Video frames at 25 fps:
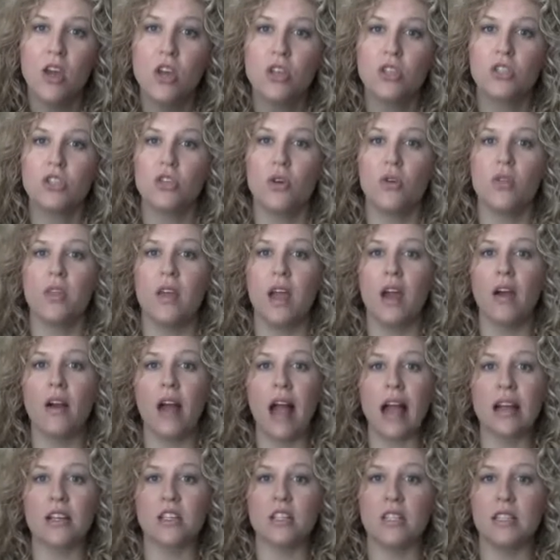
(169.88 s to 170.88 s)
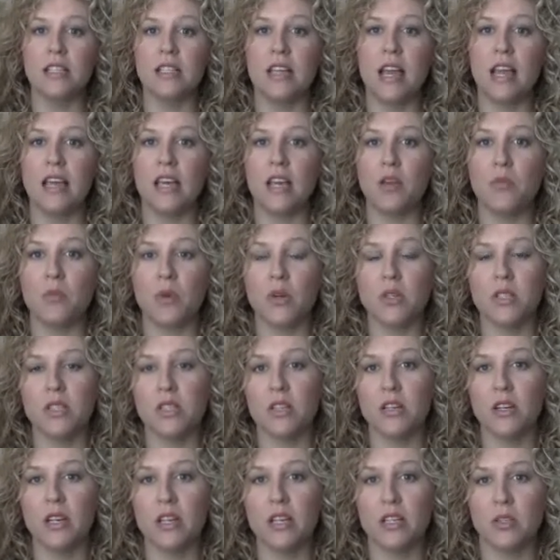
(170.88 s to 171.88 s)
So they're actually taking more
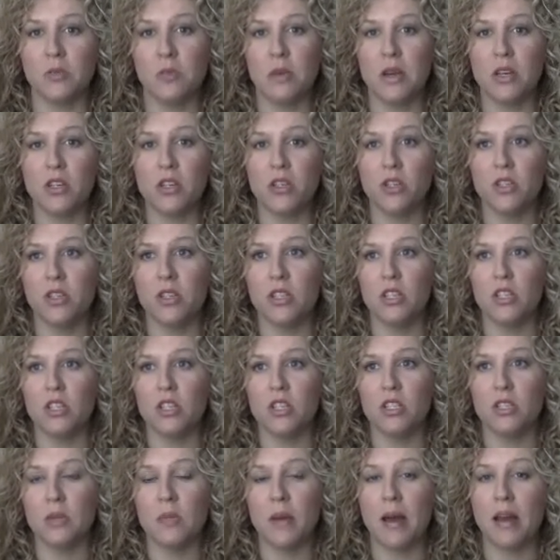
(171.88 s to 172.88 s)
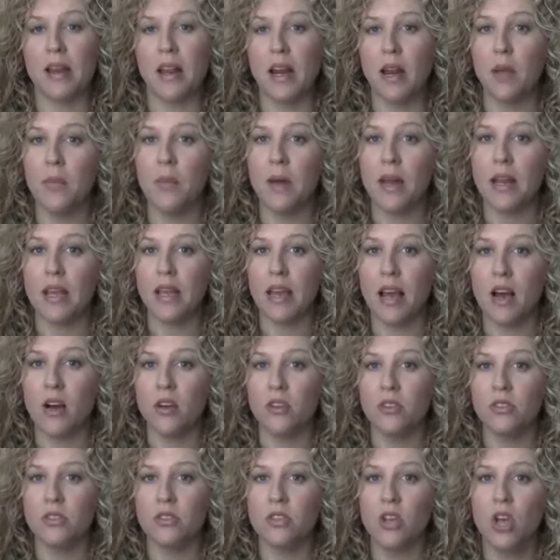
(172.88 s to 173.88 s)
serious measures than just about anybody
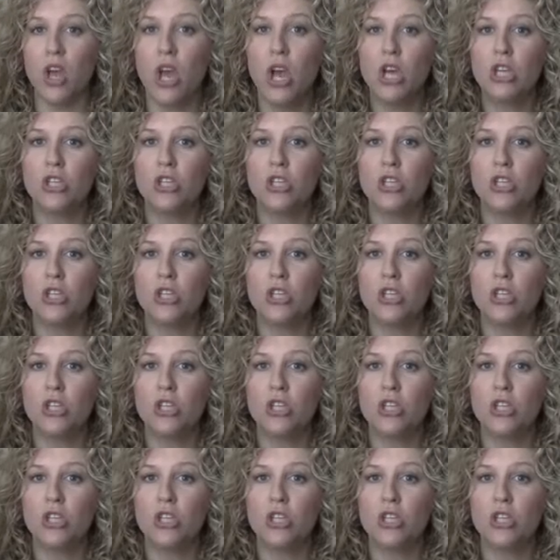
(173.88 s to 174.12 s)
else